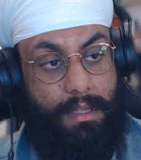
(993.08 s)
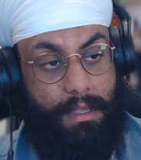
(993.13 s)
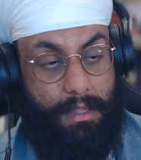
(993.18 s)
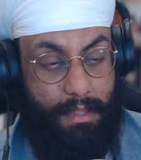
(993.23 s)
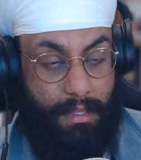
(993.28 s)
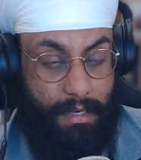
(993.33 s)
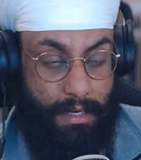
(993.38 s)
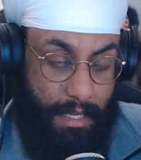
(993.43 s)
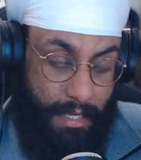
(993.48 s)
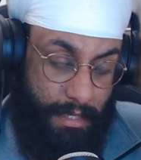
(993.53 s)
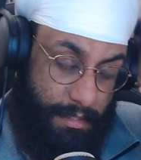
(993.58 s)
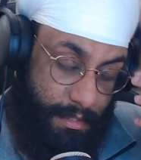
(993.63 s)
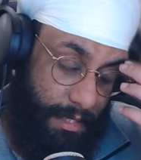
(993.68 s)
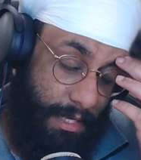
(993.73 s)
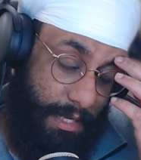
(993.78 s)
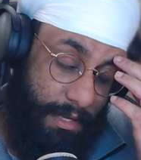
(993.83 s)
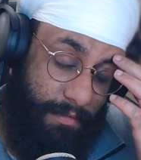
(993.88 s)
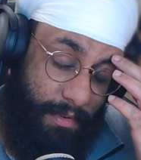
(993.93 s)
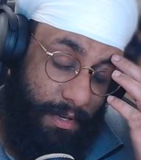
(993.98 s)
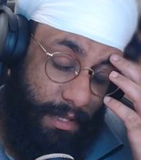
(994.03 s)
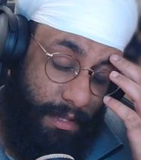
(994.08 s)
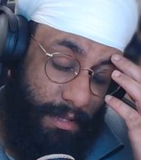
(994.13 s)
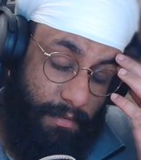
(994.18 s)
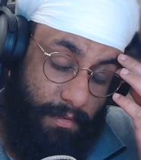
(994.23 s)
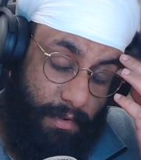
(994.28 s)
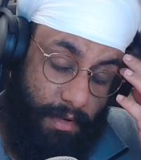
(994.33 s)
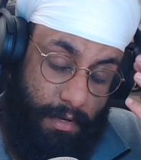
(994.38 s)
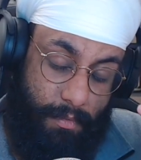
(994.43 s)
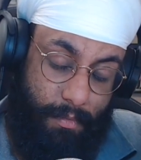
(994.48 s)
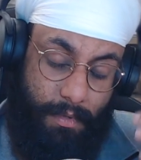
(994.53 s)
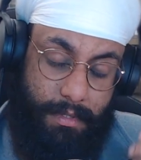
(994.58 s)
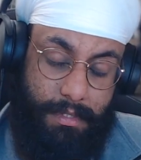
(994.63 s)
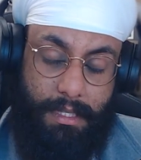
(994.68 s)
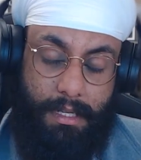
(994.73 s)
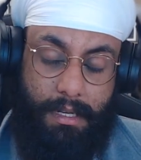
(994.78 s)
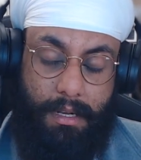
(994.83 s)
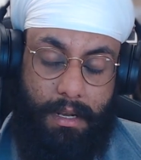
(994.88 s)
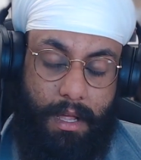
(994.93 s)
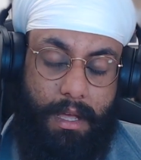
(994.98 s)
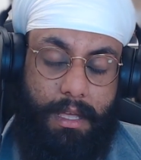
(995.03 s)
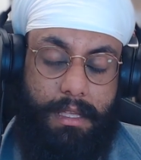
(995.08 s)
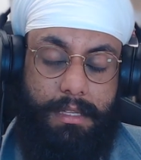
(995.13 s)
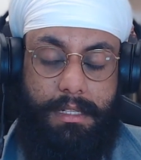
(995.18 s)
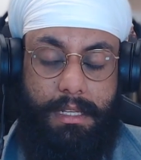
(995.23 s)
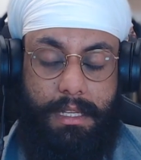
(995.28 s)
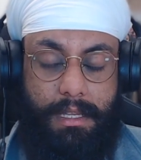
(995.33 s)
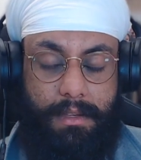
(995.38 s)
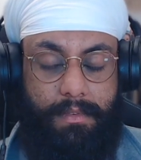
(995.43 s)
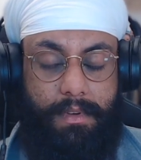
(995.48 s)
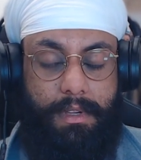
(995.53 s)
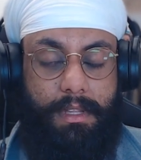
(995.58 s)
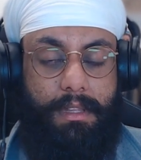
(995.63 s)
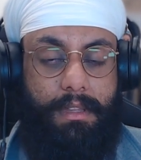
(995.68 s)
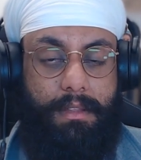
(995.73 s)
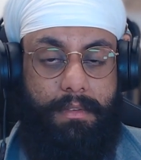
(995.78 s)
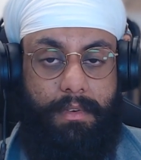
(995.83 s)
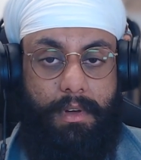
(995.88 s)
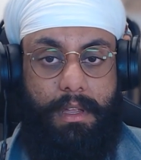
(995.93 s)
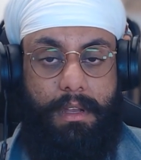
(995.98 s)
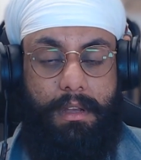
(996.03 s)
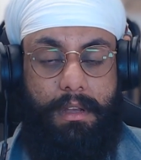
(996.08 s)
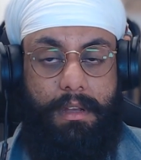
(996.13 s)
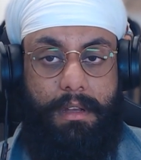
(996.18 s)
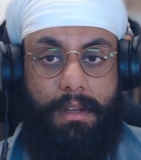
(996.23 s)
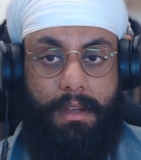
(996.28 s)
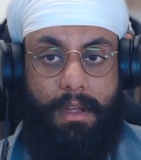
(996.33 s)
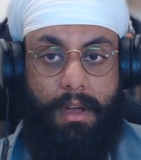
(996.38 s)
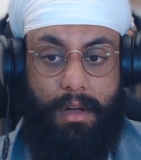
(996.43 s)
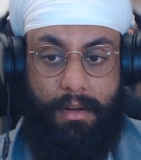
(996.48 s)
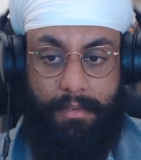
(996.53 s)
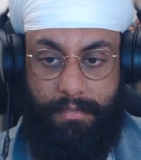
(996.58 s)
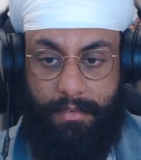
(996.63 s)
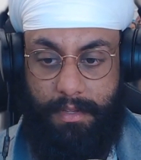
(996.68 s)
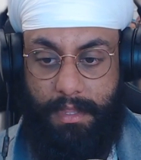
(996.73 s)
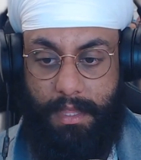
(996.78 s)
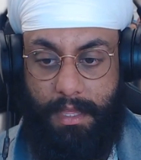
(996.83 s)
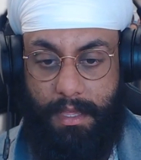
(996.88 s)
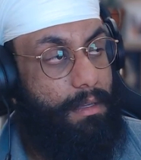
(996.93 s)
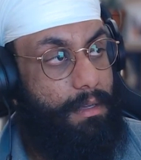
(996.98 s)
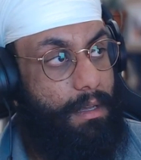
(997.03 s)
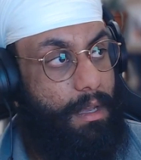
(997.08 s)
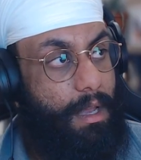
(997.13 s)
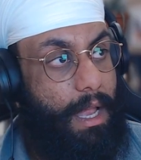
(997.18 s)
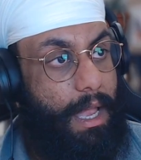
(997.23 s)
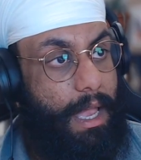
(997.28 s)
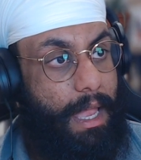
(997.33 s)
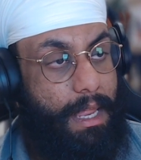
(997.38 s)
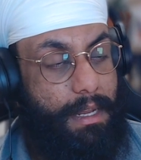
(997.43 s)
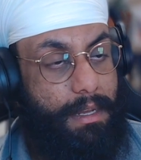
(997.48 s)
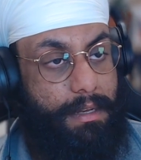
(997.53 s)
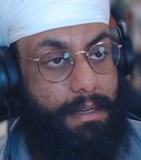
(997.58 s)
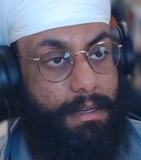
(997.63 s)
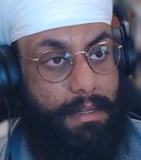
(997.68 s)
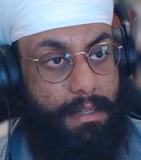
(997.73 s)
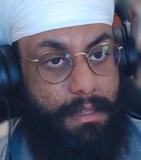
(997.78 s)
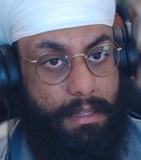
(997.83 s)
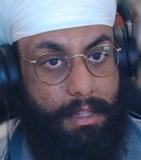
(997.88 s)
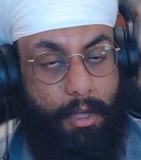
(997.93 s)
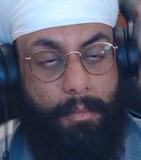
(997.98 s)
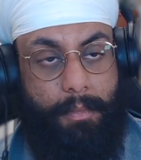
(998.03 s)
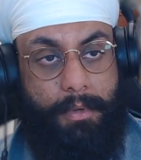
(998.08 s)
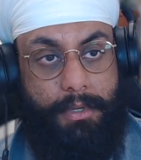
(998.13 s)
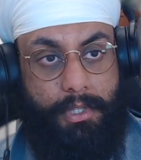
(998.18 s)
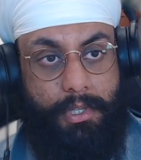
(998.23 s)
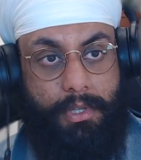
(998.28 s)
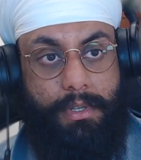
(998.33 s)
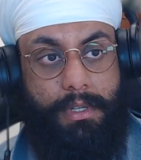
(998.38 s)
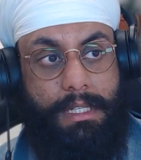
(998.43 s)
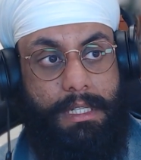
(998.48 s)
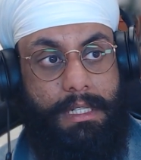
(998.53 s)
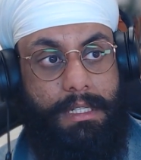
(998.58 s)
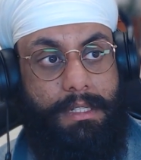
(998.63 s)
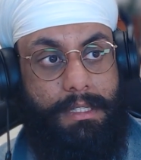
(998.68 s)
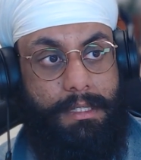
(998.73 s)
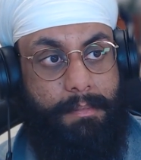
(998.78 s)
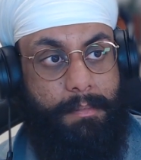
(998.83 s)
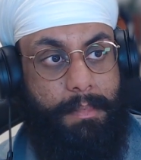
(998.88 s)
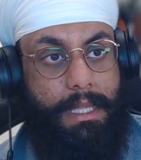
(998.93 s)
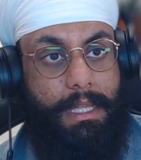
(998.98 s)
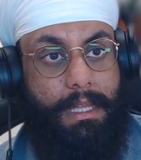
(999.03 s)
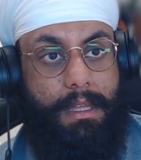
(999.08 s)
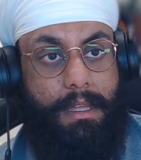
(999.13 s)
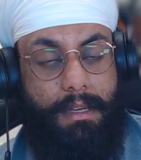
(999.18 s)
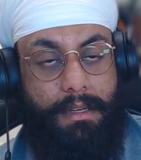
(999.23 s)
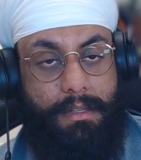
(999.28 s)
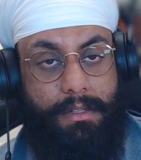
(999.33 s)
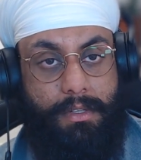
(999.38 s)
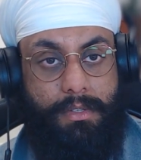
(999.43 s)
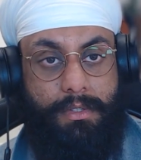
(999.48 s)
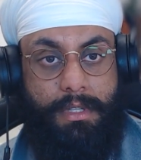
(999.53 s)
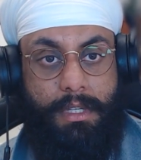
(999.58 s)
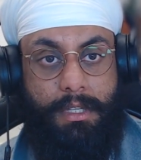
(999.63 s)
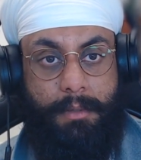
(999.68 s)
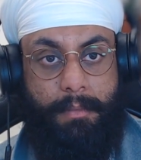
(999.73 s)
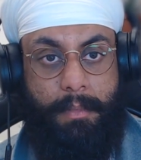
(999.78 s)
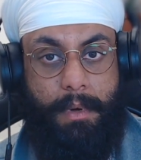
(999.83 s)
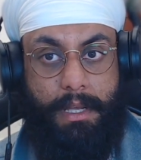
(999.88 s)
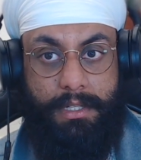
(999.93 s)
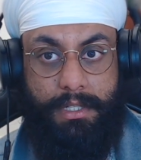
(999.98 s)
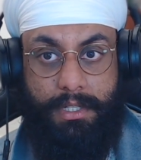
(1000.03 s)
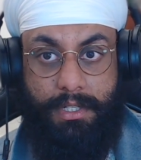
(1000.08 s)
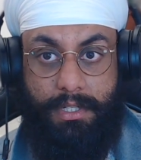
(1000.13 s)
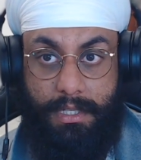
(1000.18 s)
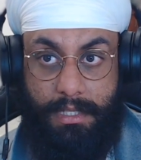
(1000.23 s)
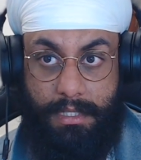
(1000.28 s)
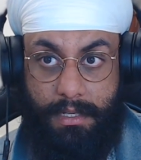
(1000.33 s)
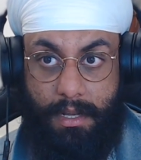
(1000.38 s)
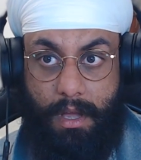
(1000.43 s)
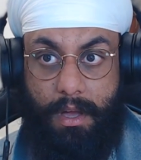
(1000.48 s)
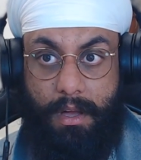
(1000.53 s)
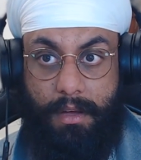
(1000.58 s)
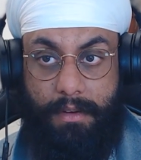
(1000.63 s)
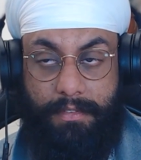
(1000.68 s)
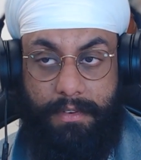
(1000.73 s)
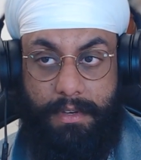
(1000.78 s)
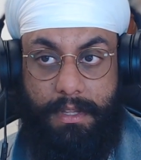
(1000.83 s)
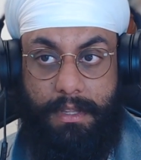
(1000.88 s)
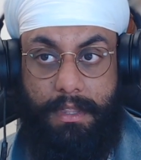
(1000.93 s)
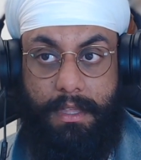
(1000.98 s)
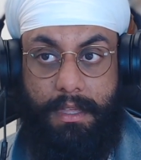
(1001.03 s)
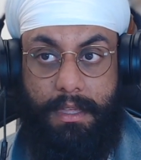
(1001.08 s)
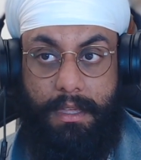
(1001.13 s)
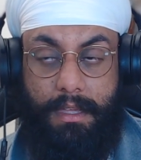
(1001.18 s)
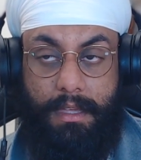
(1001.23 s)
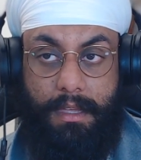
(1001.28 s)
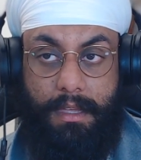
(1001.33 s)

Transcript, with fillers: The next evening divan was the last evening divan. After that, I had the opportunity to speak to such just after the